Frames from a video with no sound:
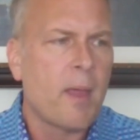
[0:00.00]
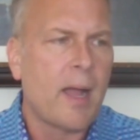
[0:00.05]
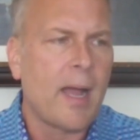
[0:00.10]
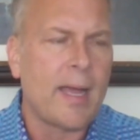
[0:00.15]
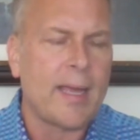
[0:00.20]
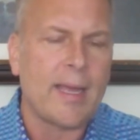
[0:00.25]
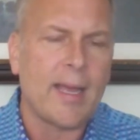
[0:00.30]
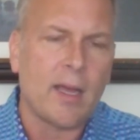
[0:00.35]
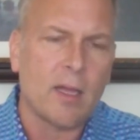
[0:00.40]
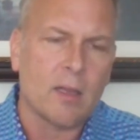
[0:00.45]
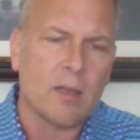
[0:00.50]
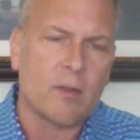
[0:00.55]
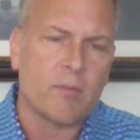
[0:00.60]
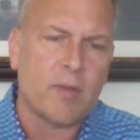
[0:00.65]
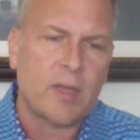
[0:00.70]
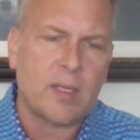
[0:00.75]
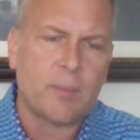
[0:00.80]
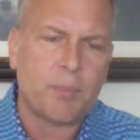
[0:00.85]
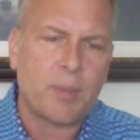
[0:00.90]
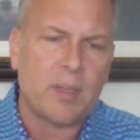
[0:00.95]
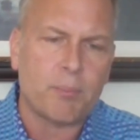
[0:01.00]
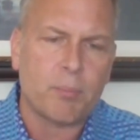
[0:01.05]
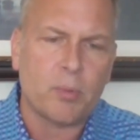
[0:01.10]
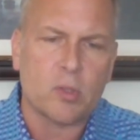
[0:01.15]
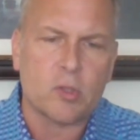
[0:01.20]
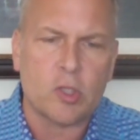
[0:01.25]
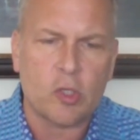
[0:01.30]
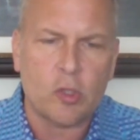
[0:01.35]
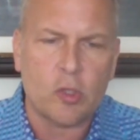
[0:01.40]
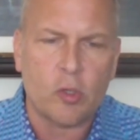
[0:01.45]
I elevate people
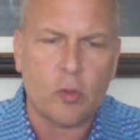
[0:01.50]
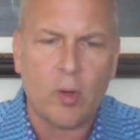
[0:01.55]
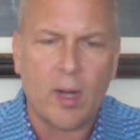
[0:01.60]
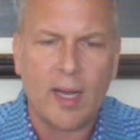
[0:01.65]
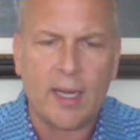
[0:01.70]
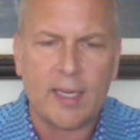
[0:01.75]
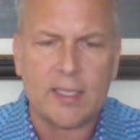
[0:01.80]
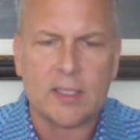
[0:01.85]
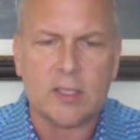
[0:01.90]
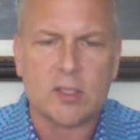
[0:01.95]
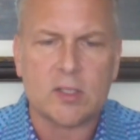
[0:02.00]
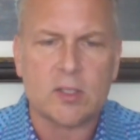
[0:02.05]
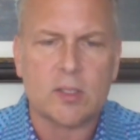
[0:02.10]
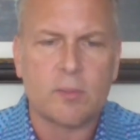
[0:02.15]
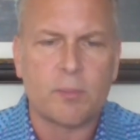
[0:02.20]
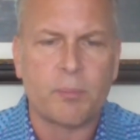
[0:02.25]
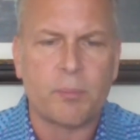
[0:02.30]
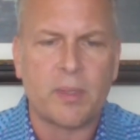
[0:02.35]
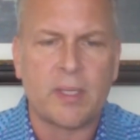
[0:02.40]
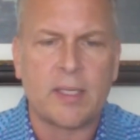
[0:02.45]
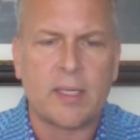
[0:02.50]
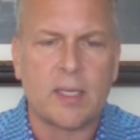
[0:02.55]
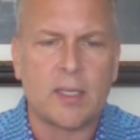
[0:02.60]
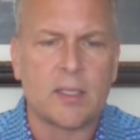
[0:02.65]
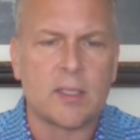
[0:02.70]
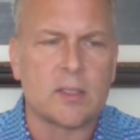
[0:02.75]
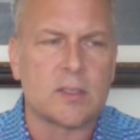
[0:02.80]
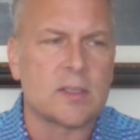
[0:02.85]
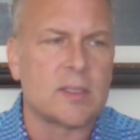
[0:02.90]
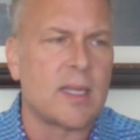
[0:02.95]
to new heights
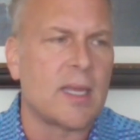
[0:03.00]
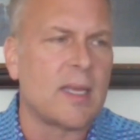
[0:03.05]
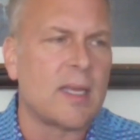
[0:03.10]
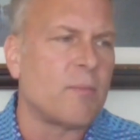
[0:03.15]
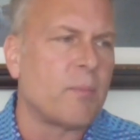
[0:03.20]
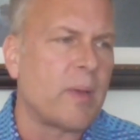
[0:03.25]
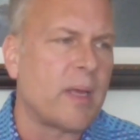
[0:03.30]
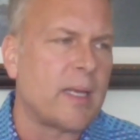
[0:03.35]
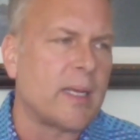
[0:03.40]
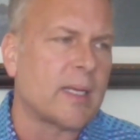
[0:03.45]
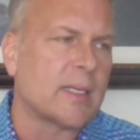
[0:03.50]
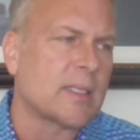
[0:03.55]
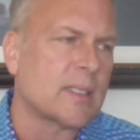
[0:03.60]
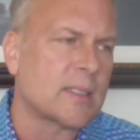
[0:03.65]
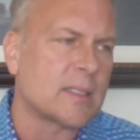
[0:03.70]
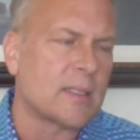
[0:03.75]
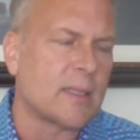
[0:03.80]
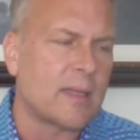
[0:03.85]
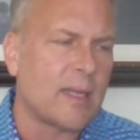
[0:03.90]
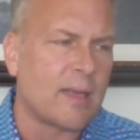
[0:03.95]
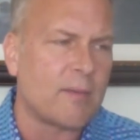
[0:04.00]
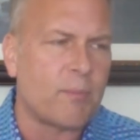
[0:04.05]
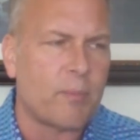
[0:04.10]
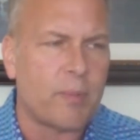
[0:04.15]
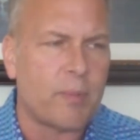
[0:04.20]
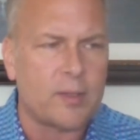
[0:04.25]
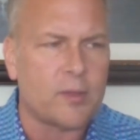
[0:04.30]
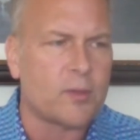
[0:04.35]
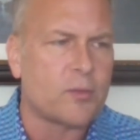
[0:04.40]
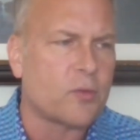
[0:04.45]
because they've been ex- they've
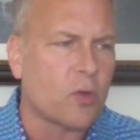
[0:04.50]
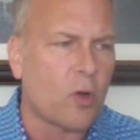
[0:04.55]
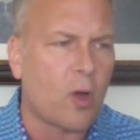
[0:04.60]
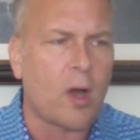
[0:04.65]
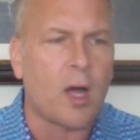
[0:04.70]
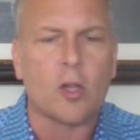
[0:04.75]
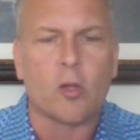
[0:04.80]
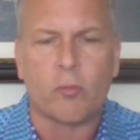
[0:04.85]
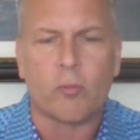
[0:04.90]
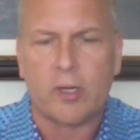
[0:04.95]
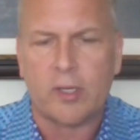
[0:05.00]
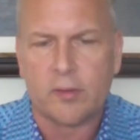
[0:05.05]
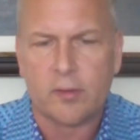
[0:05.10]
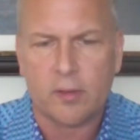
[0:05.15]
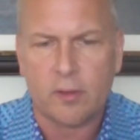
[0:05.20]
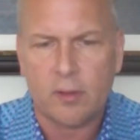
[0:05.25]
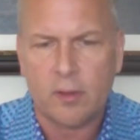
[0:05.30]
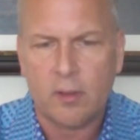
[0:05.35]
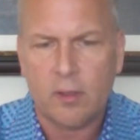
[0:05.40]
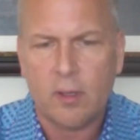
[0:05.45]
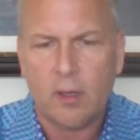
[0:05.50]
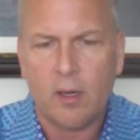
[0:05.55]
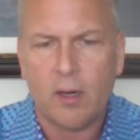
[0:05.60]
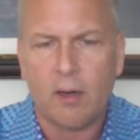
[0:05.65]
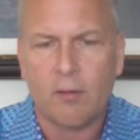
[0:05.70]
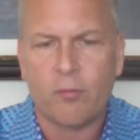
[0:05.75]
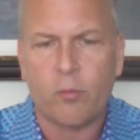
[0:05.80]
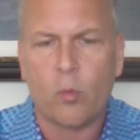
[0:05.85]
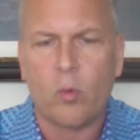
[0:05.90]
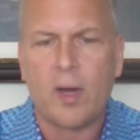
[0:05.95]
been tolerant
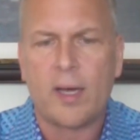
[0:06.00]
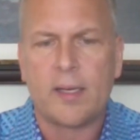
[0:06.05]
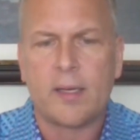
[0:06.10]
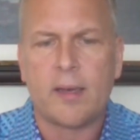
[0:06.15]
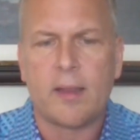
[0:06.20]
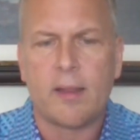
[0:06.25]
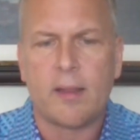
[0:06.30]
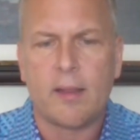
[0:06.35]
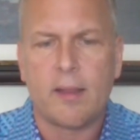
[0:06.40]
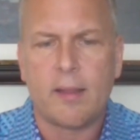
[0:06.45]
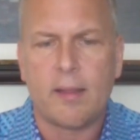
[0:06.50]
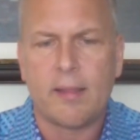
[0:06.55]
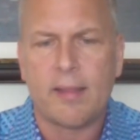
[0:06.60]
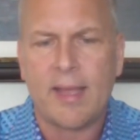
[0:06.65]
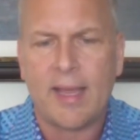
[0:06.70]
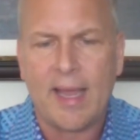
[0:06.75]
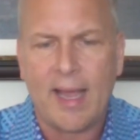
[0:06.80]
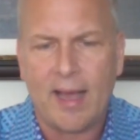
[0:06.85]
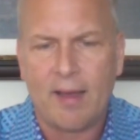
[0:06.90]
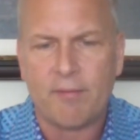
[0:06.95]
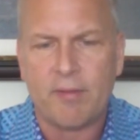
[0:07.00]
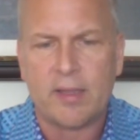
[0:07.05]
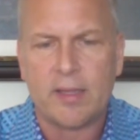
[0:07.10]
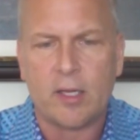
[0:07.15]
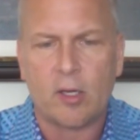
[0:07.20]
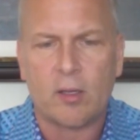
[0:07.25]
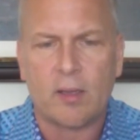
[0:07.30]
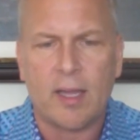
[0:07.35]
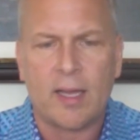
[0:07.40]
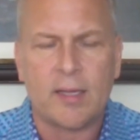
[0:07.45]
of what they have in
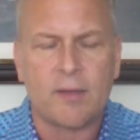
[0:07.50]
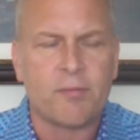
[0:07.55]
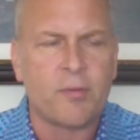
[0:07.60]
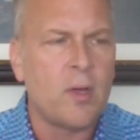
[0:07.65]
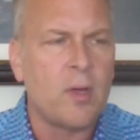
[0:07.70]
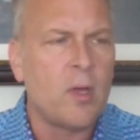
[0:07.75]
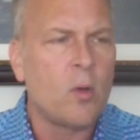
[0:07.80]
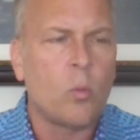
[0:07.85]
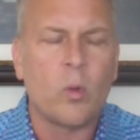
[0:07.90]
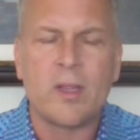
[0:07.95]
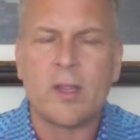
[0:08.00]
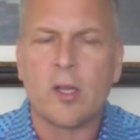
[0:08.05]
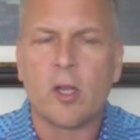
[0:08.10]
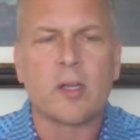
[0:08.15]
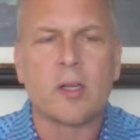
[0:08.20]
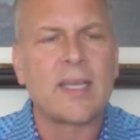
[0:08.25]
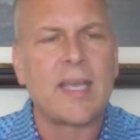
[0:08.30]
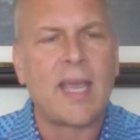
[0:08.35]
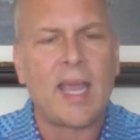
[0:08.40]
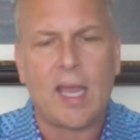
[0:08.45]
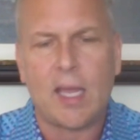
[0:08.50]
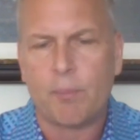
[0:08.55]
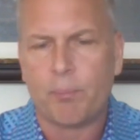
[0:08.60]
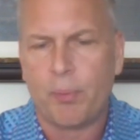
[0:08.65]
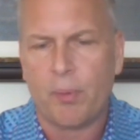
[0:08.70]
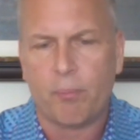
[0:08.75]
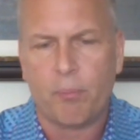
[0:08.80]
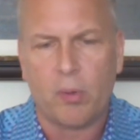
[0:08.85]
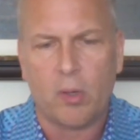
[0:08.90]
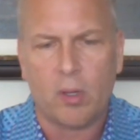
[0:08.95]
their life when they're
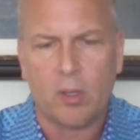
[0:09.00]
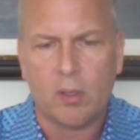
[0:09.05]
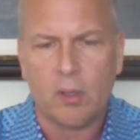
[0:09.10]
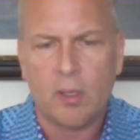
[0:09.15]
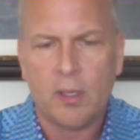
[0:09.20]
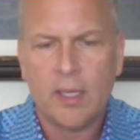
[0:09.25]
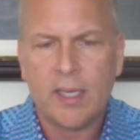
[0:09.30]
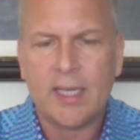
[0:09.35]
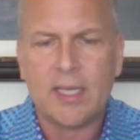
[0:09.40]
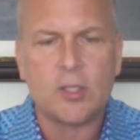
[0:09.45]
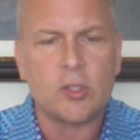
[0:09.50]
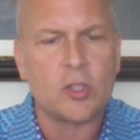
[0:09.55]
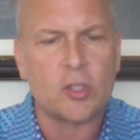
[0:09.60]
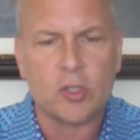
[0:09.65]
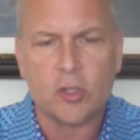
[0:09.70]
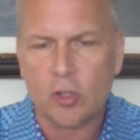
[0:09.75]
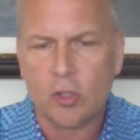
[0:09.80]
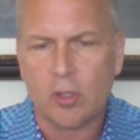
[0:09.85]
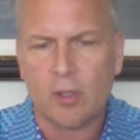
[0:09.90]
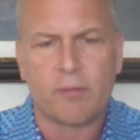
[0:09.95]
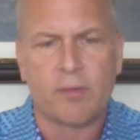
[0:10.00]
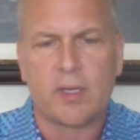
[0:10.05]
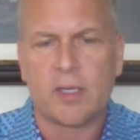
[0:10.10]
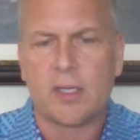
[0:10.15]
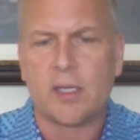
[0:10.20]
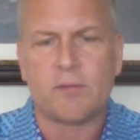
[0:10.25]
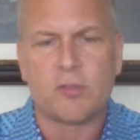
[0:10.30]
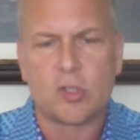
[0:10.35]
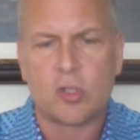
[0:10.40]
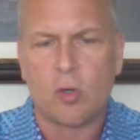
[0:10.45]
capable and deserving
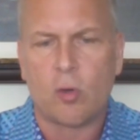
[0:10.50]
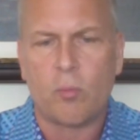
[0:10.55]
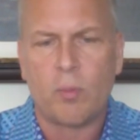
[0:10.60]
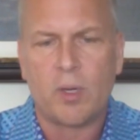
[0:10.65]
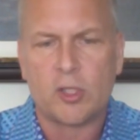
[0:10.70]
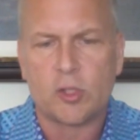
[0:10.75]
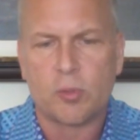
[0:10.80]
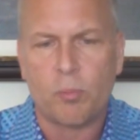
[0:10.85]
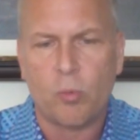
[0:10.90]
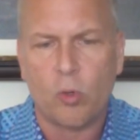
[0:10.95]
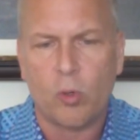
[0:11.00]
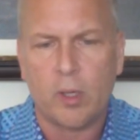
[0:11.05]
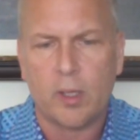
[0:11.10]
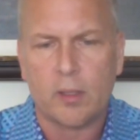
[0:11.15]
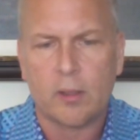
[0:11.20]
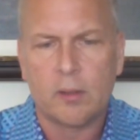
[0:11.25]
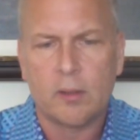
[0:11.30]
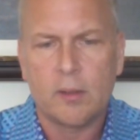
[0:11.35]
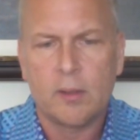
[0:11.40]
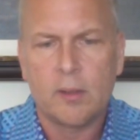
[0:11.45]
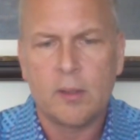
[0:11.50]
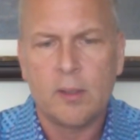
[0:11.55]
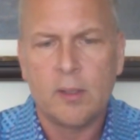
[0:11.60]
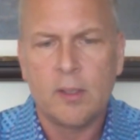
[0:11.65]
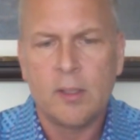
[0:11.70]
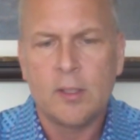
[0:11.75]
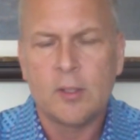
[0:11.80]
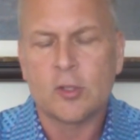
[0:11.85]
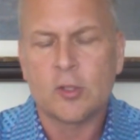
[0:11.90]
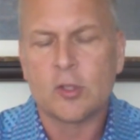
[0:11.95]
of so much more.
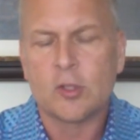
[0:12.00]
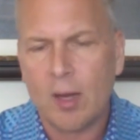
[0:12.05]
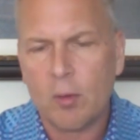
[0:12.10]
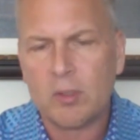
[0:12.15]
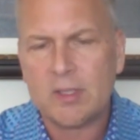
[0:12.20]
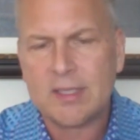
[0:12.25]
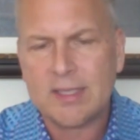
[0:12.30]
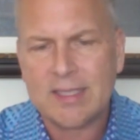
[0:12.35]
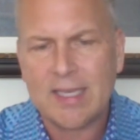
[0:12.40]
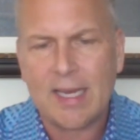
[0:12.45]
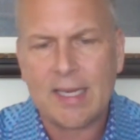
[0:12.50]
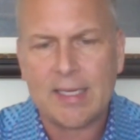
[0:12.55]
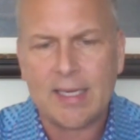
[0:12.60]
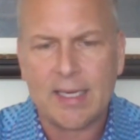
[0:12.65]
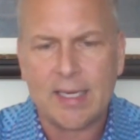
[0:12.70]
So I would say